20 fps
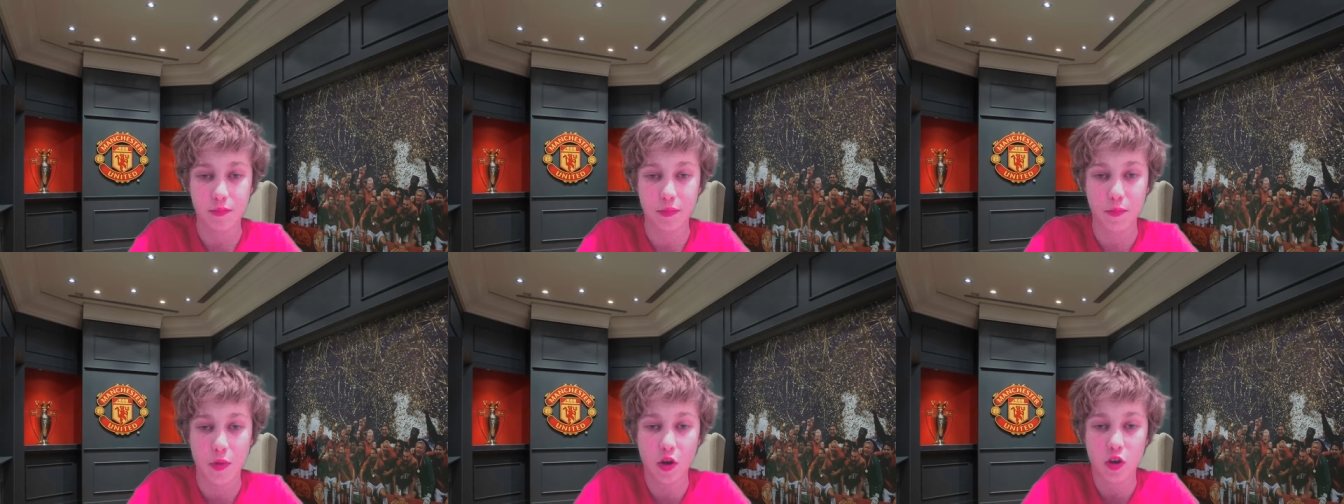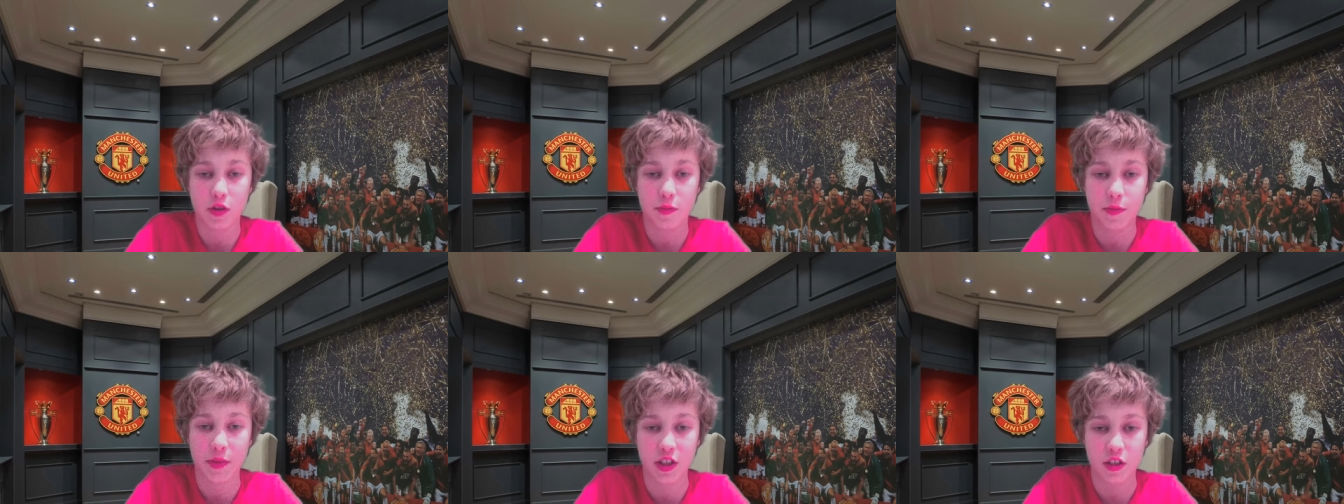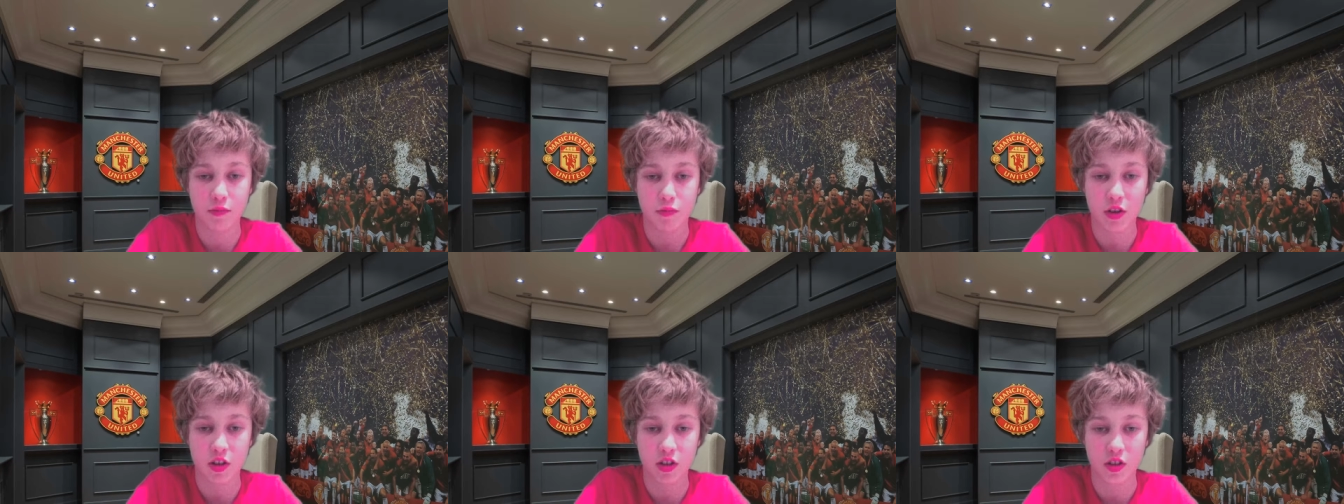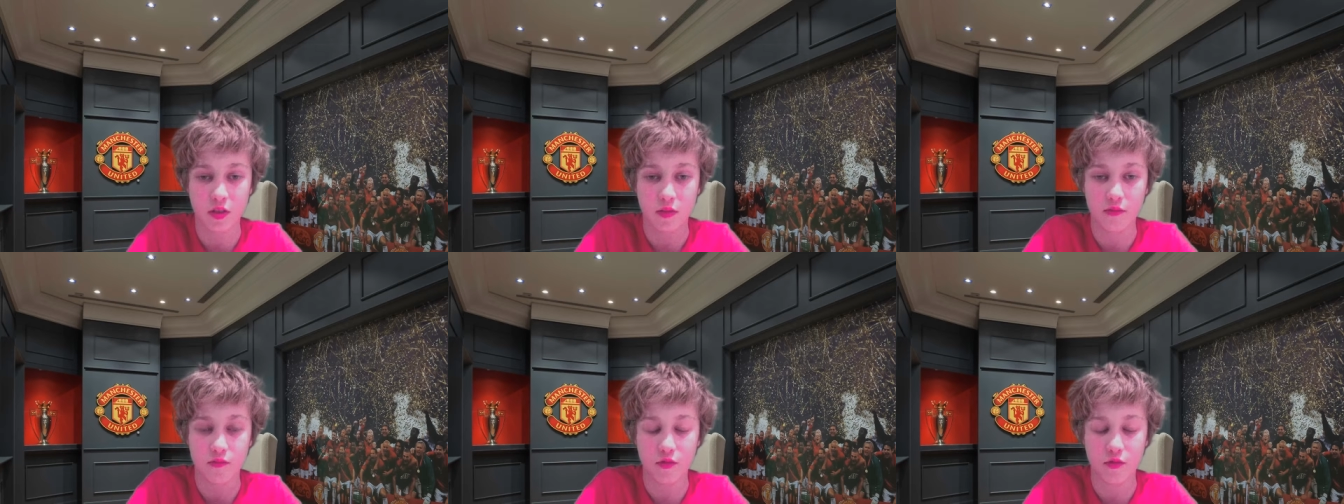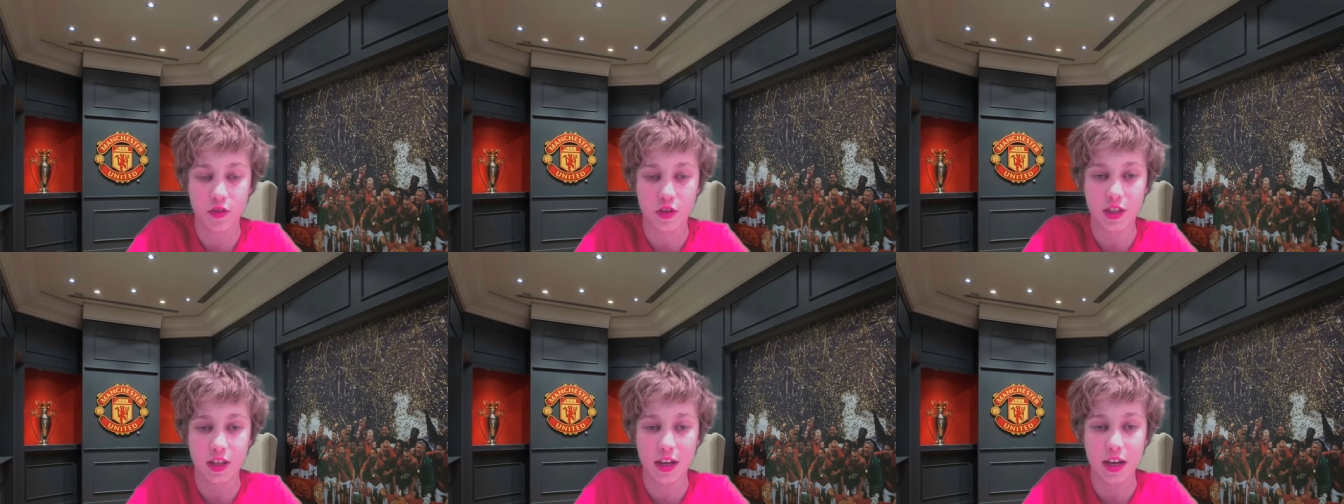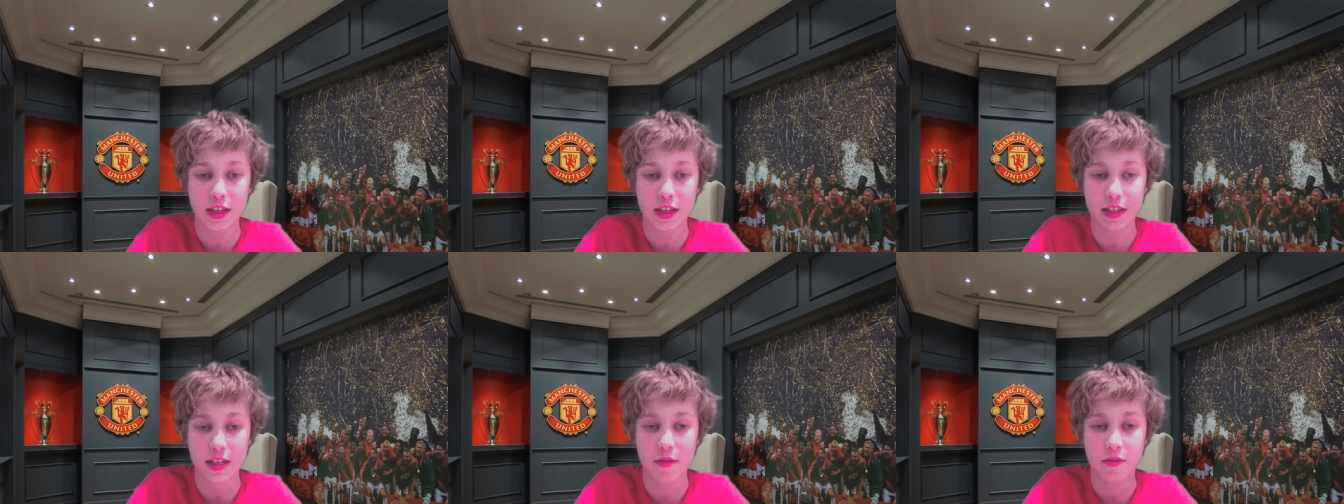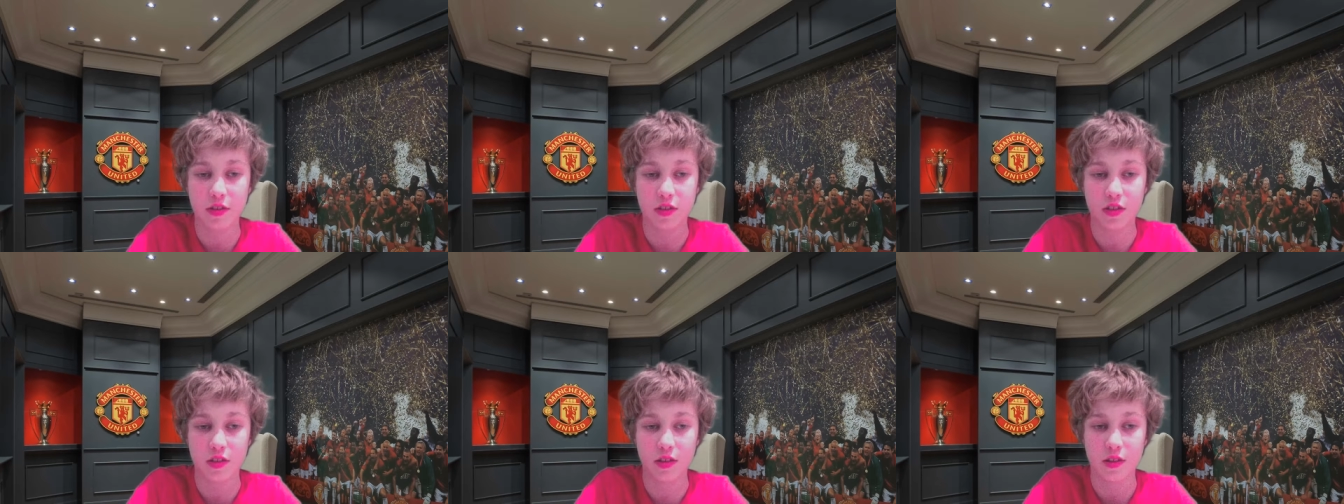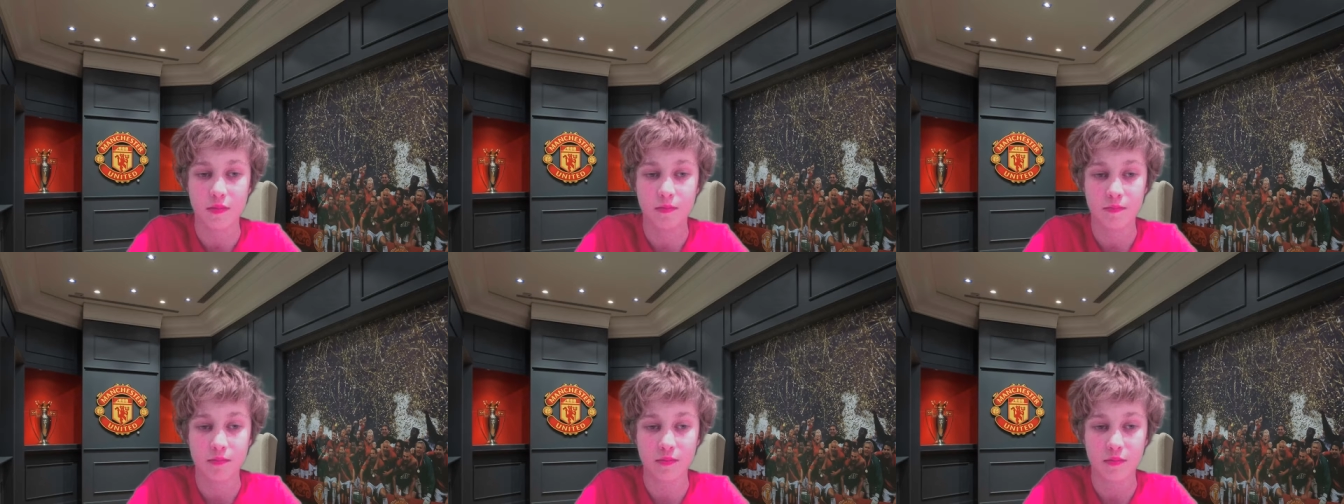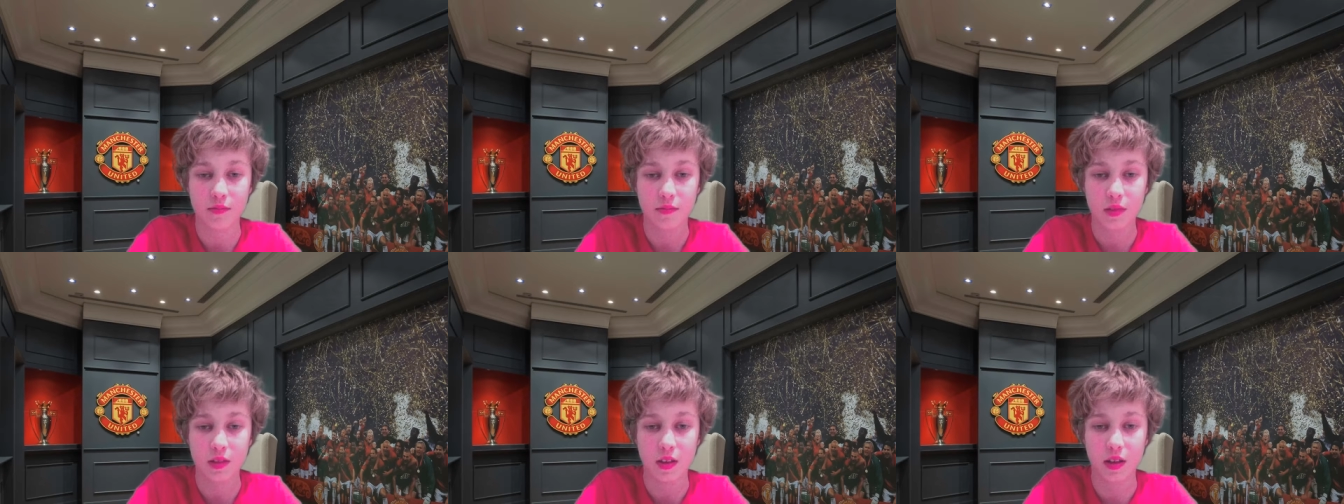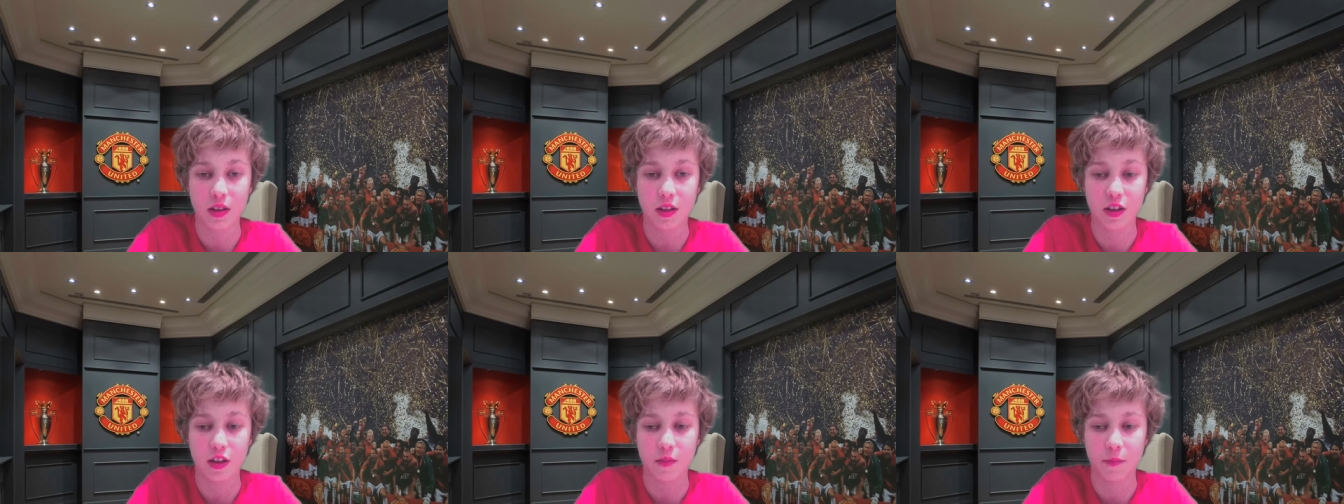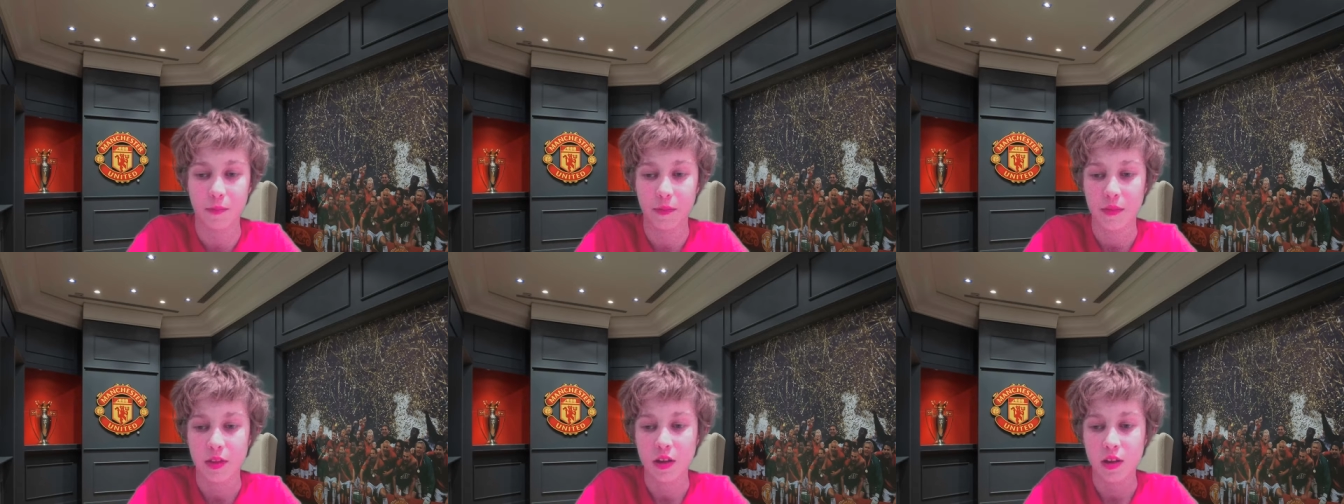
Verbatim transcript: post-match press conference against Everton. Um,